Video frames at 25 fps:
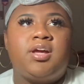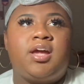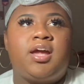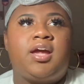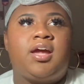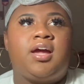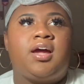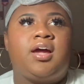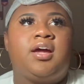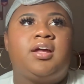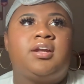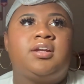
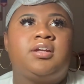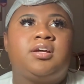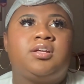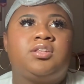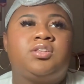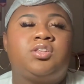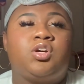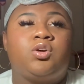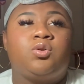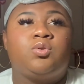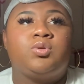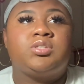and
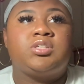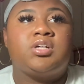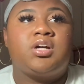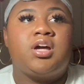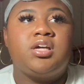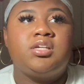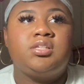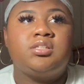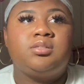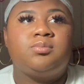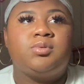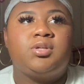there was a
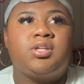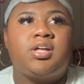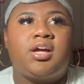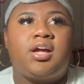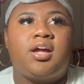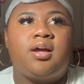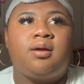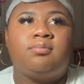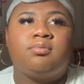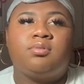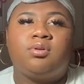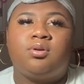customer that
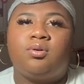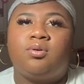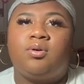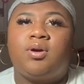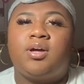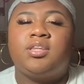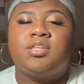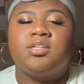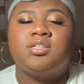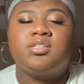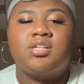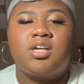came through,
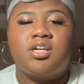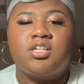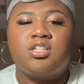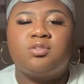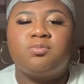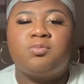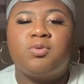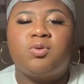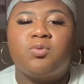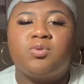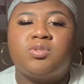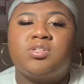and this
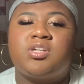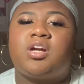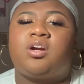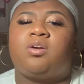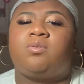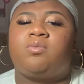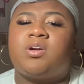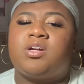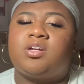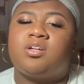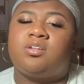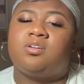customer was like a
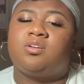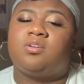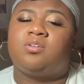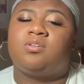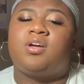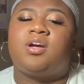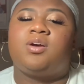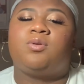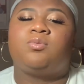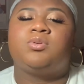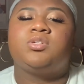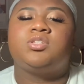regular,
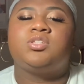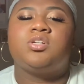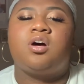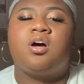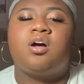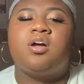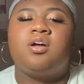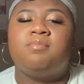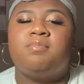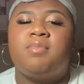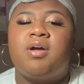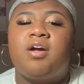like we saw
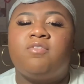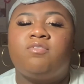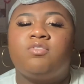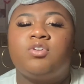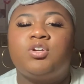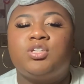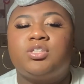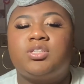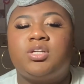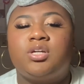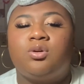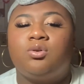him
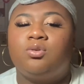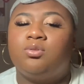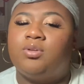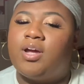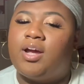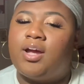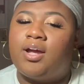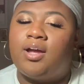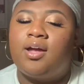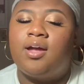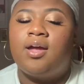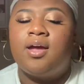every single
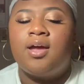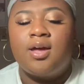day.